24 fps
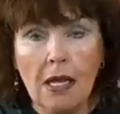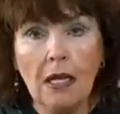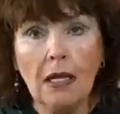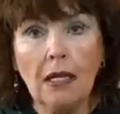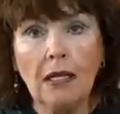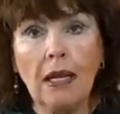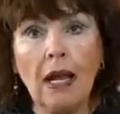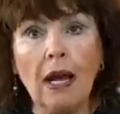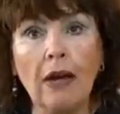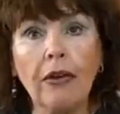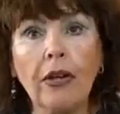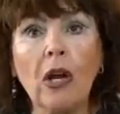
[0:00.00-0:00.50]

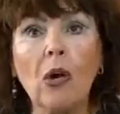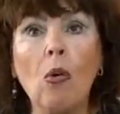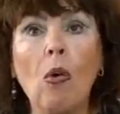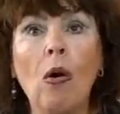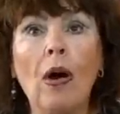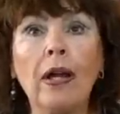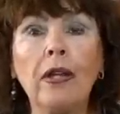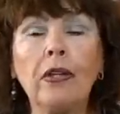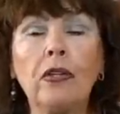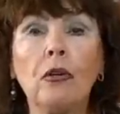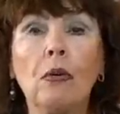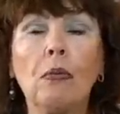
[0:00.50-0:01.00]
Now to go
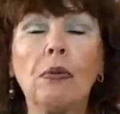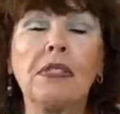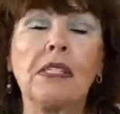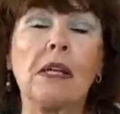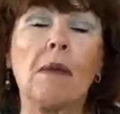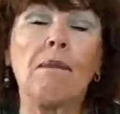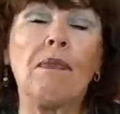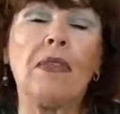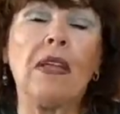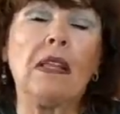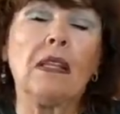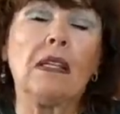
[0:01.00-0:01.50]
on to
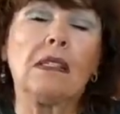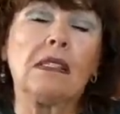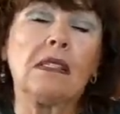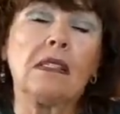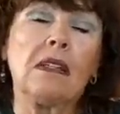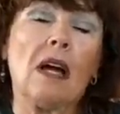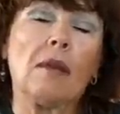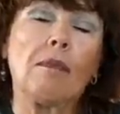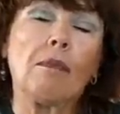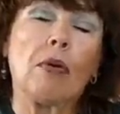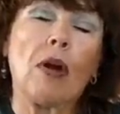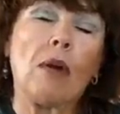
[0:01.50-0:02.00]
something that's
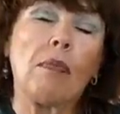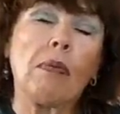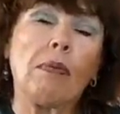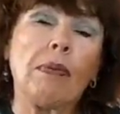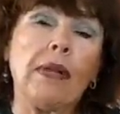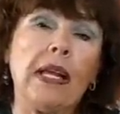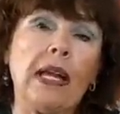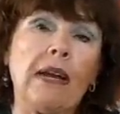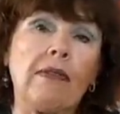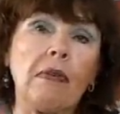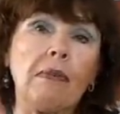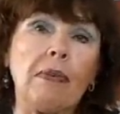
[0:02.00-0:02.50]
not
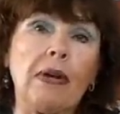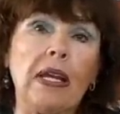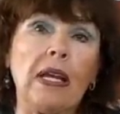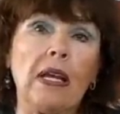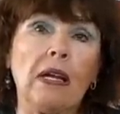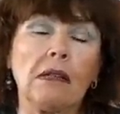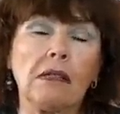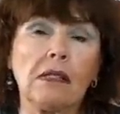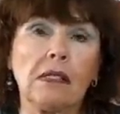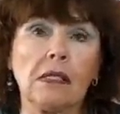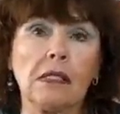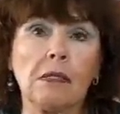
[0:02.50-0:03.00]
probably everybody
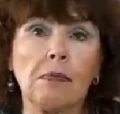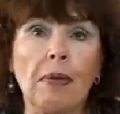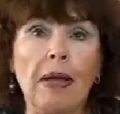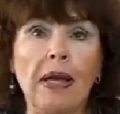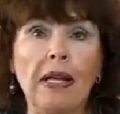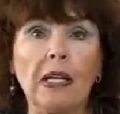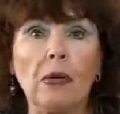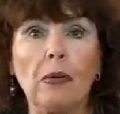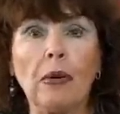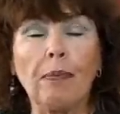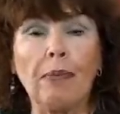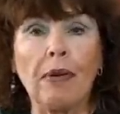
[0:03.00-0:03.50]
else's
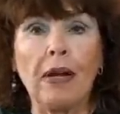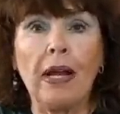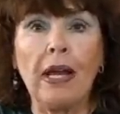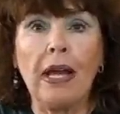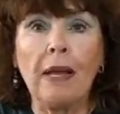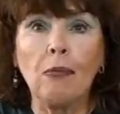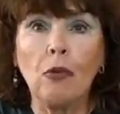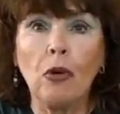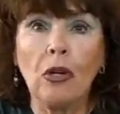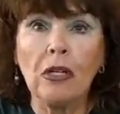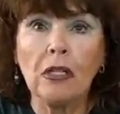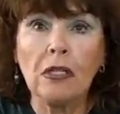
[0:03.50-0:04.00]
bailiwick, but I
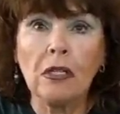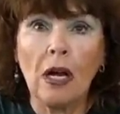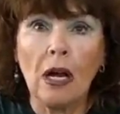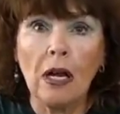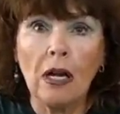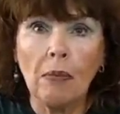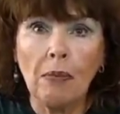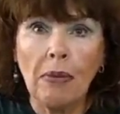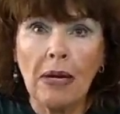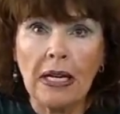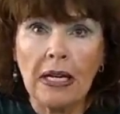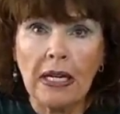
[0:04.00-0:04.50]
am going to
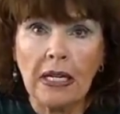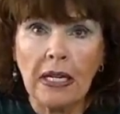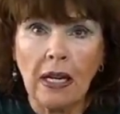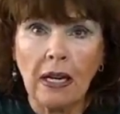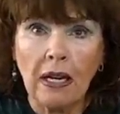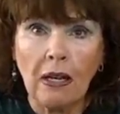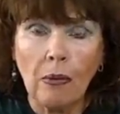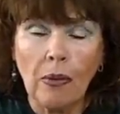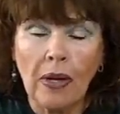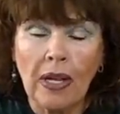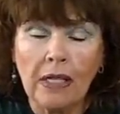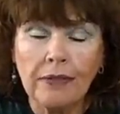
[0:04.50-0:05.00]
talk about it
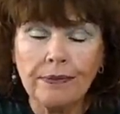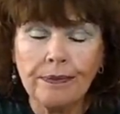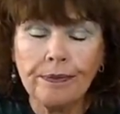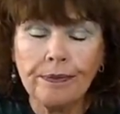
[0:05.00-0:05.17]
anyway.